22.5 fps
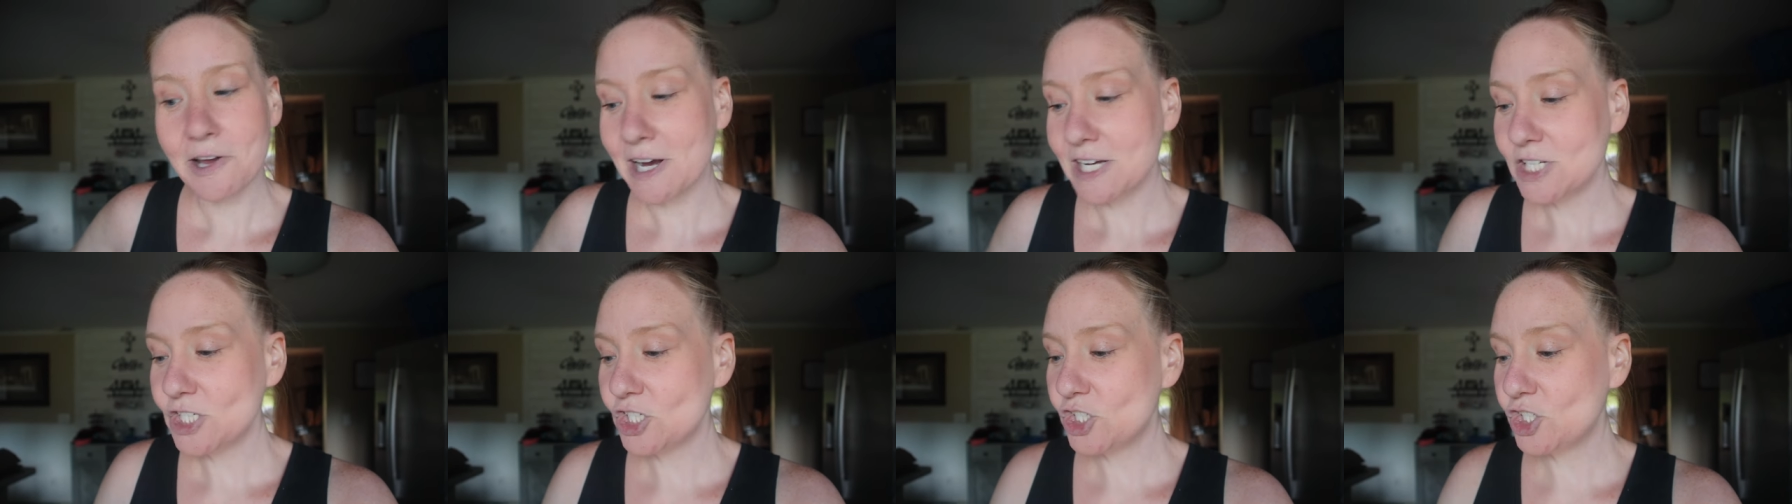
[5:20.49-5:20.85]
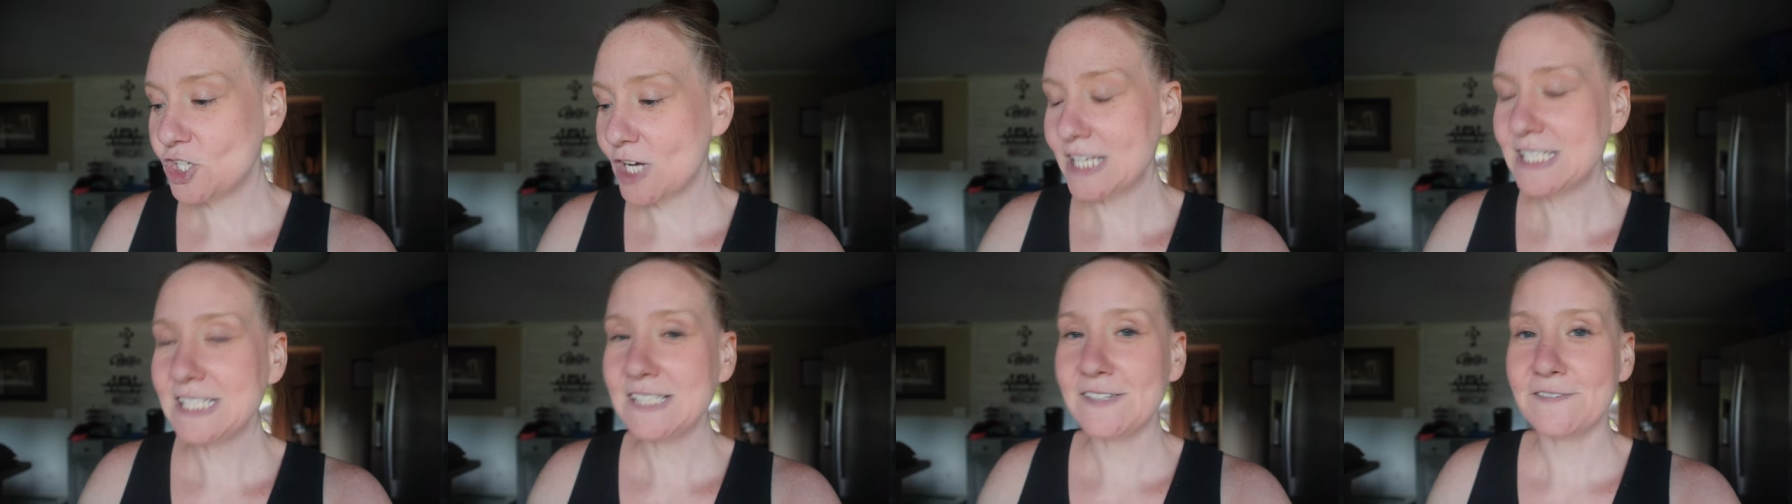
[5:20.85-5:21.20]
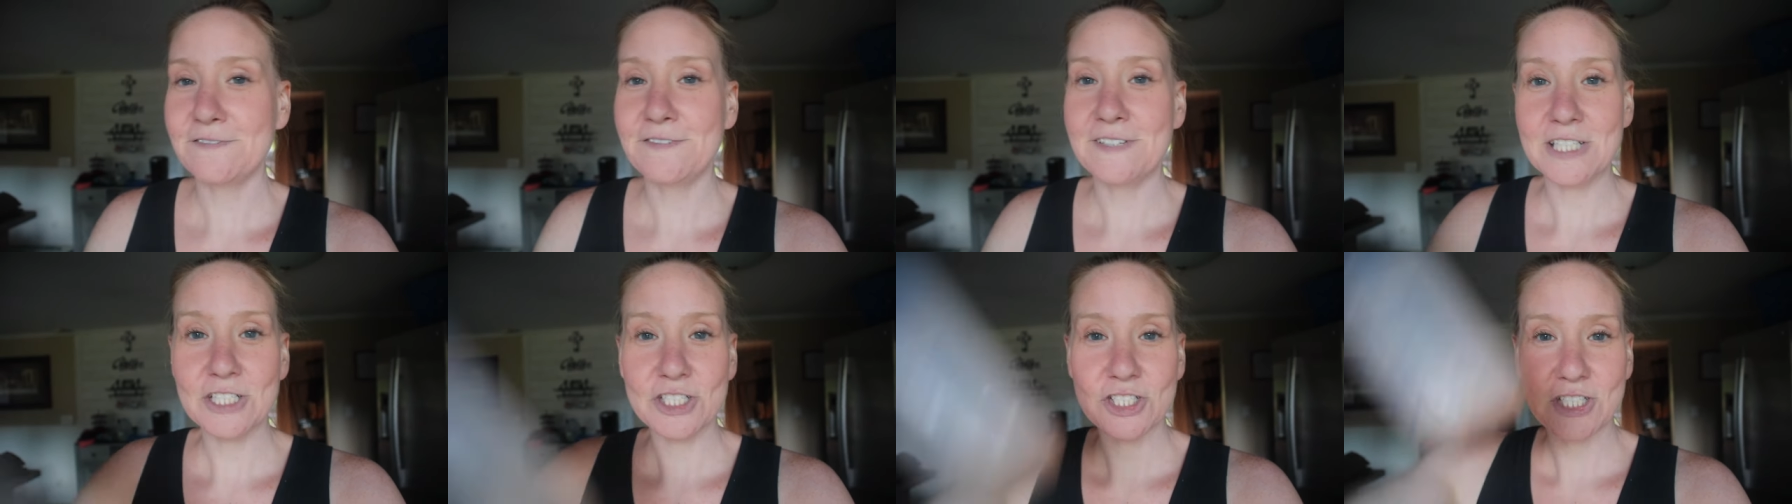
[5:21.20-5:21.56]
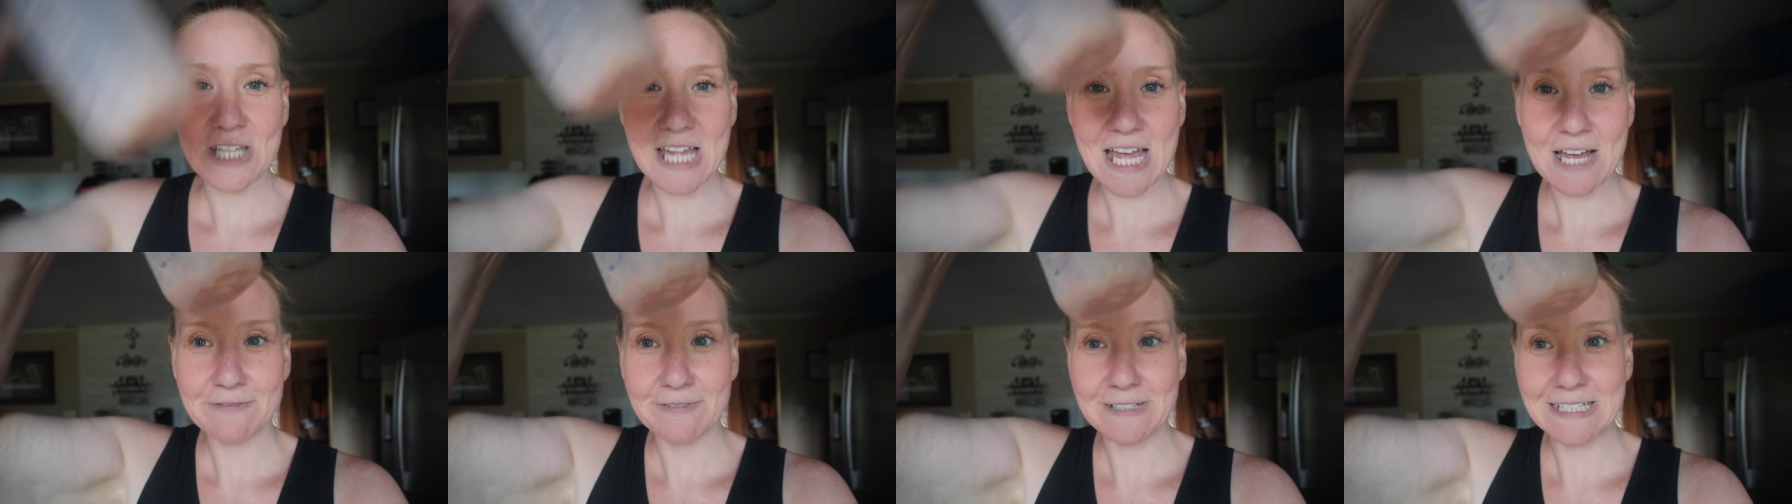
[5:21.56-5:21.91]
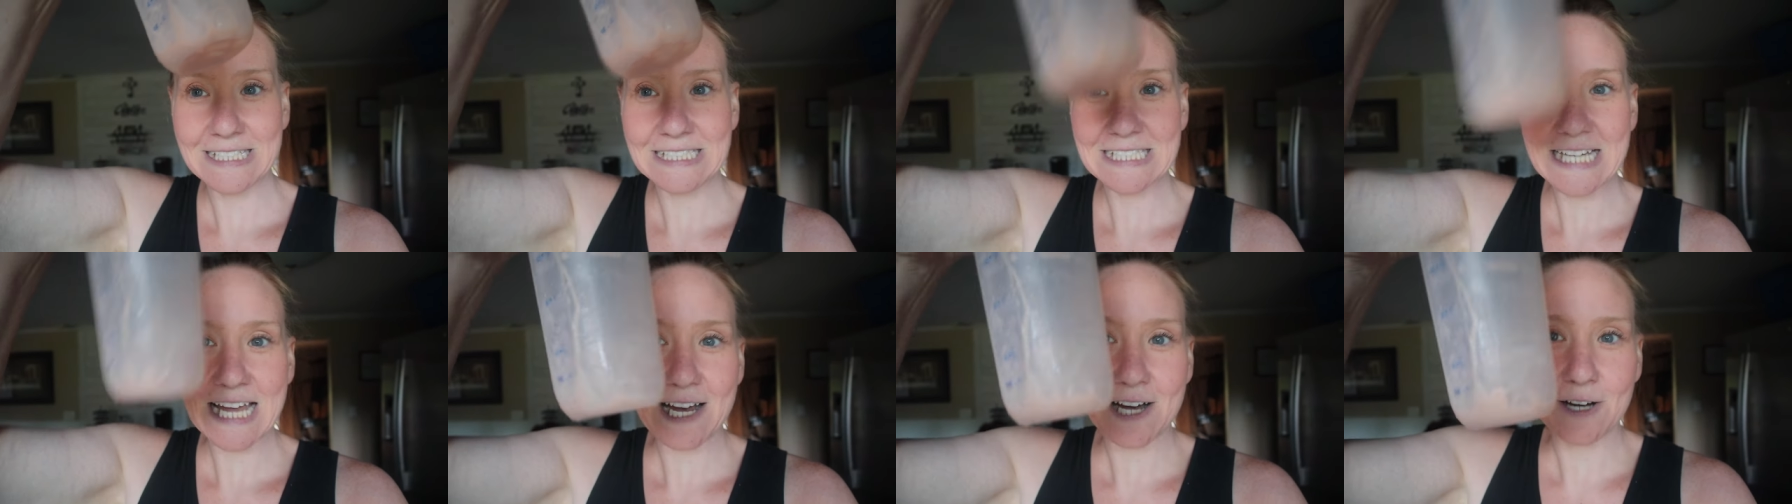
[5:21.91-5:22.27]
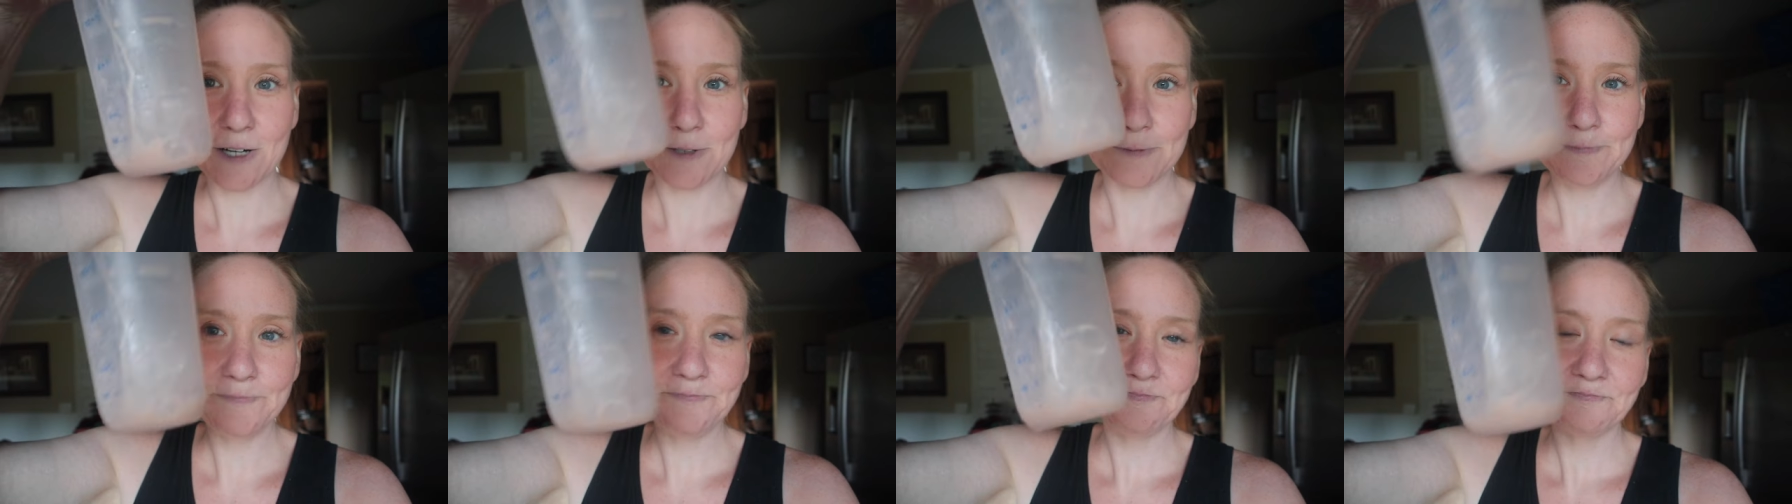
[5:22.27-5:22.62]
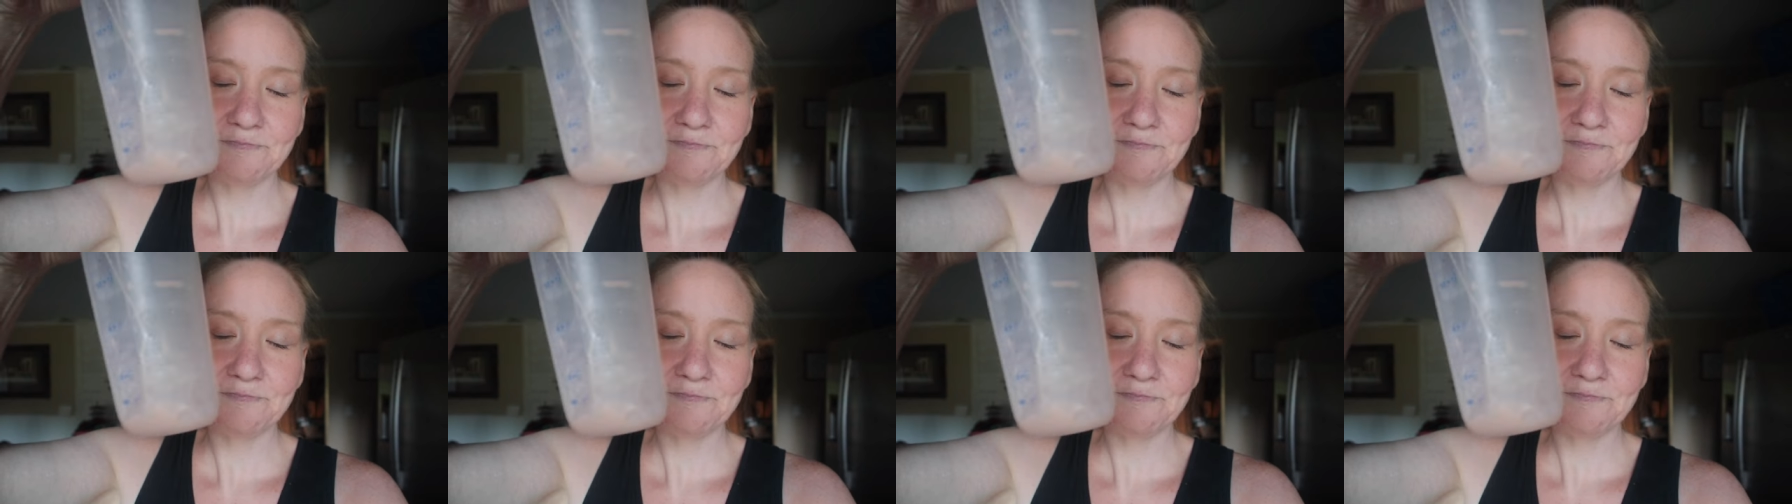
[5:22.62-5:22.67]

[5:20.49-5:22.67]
I just finished that right now